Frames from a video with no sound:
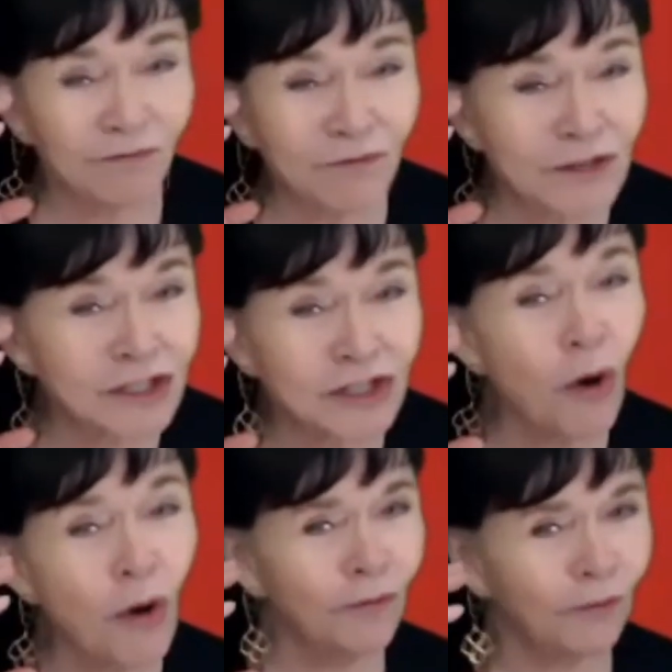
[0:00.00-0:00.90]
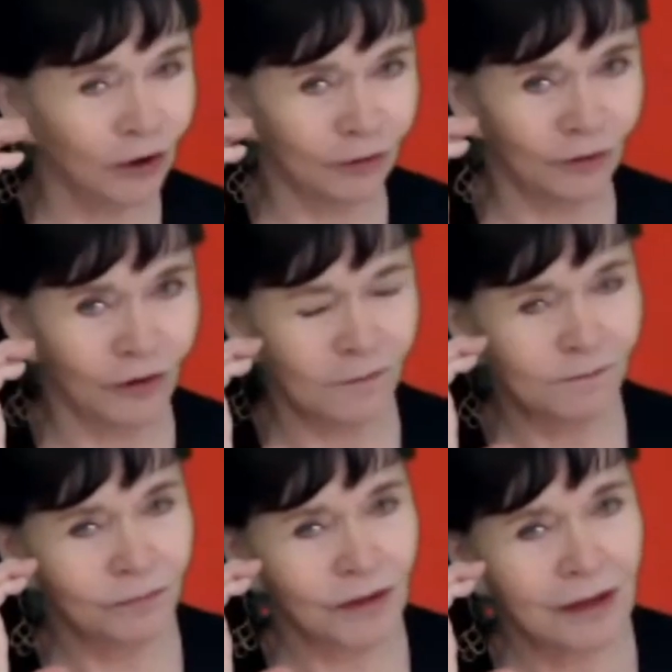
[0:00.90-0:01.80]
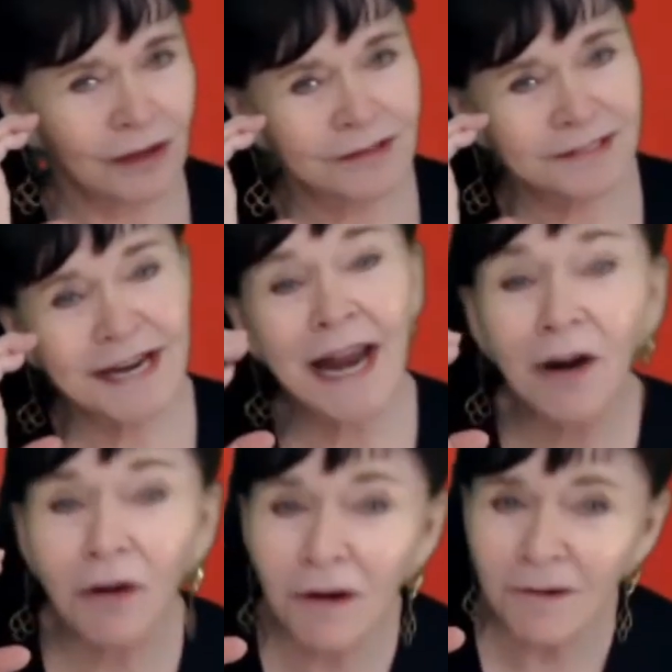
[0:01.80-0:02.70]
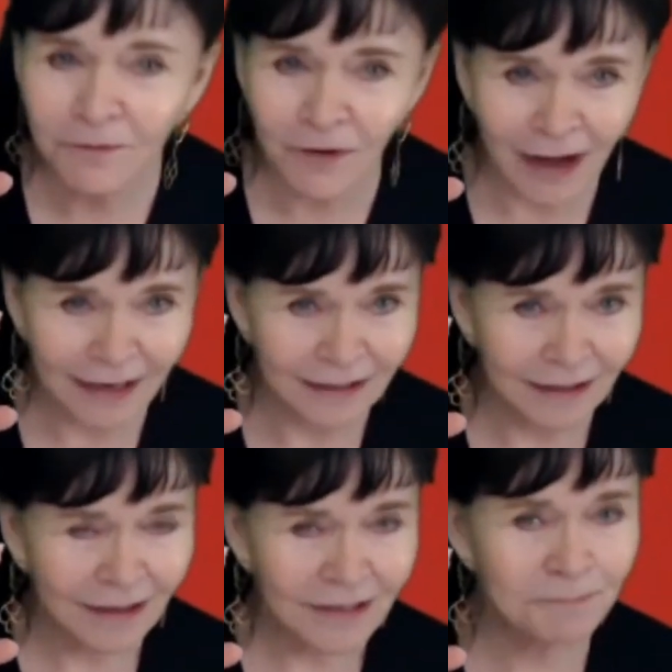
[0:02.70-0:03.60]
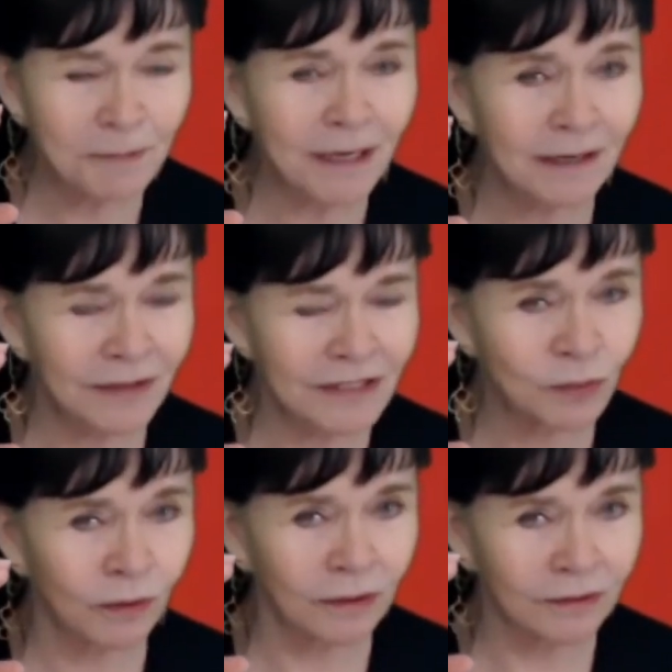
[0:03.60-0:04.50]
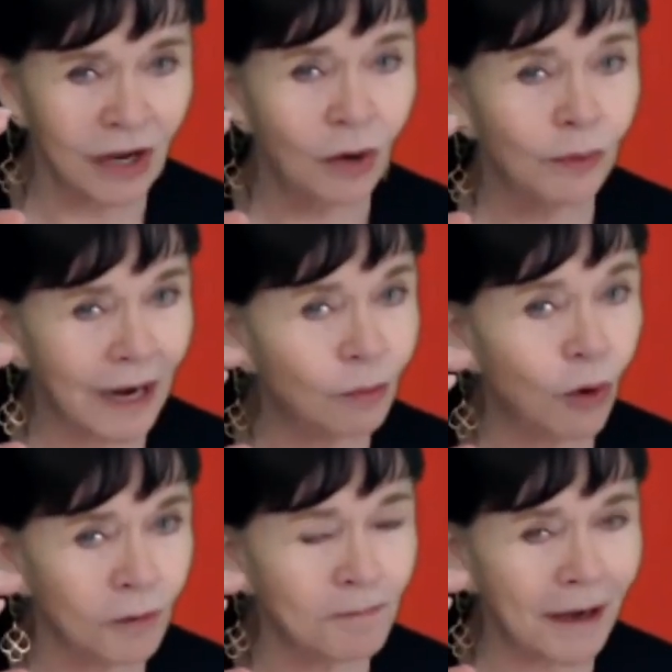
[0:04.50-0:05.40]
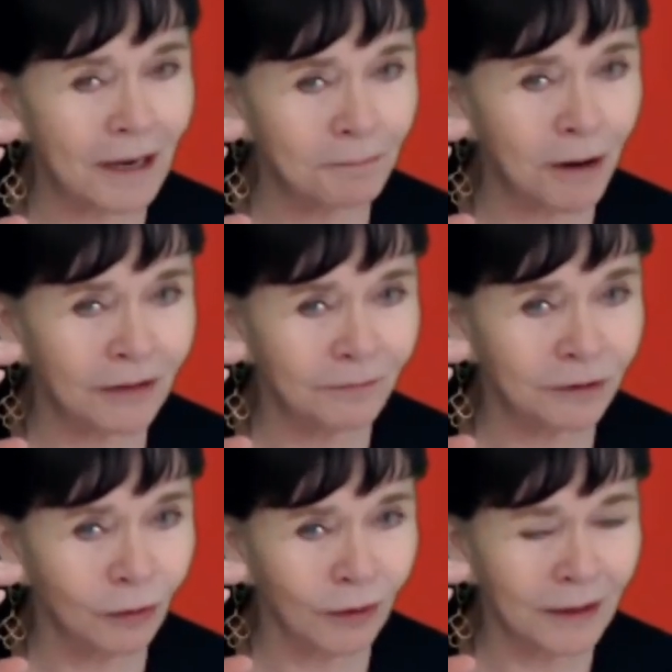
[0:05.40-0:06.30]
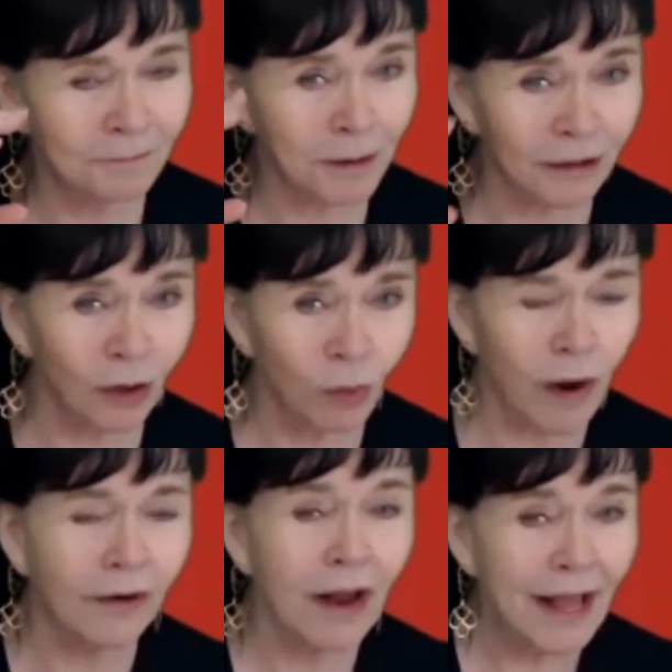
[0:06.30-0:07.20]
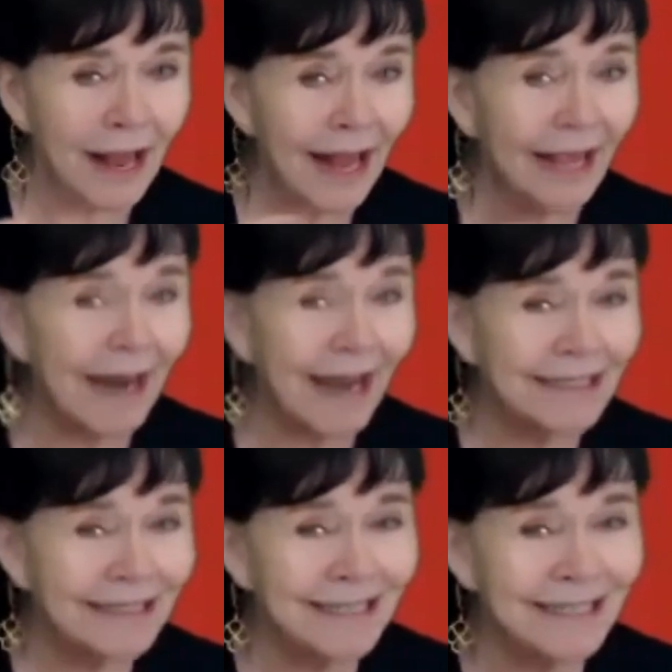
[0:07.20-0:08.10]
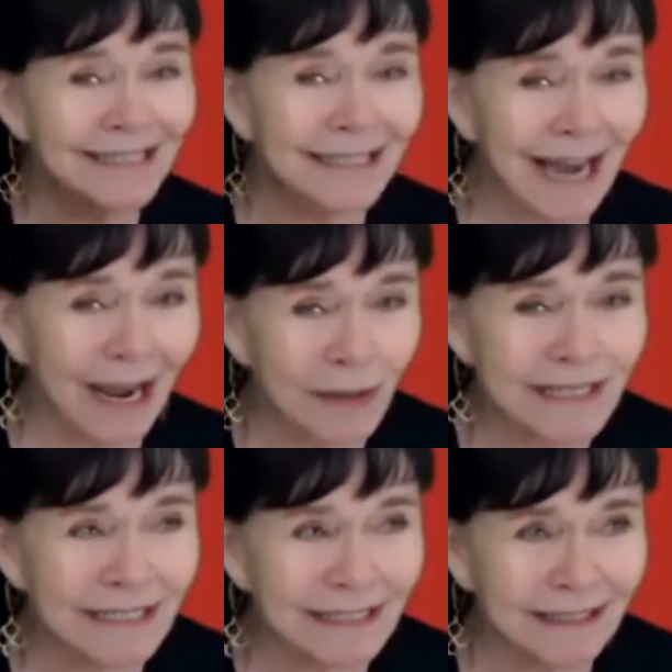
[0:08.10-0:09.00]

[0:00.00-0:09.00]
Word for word: so fearful, terrified to be in this world when I woke back up on the floor in a puddle of water, and I didn't, I wasn't.